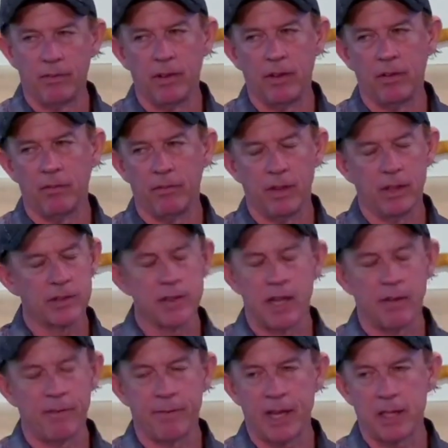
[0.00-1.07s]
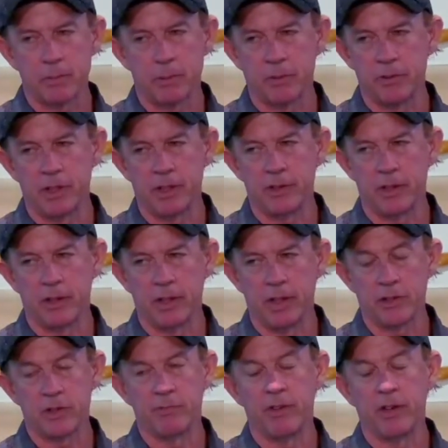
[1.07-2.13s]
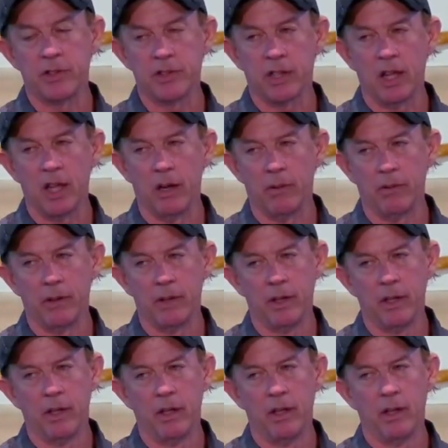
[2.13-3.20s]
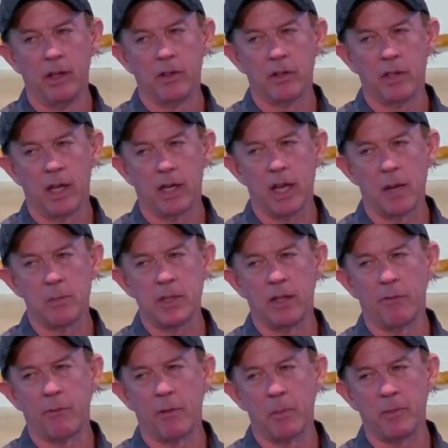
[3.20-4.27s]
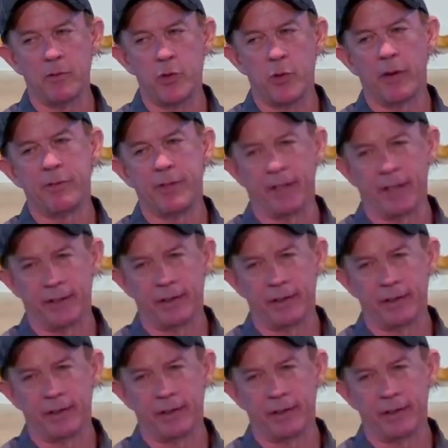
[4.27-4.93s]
it's not a fast procedure. It's very slow. It comes in the form of drifting.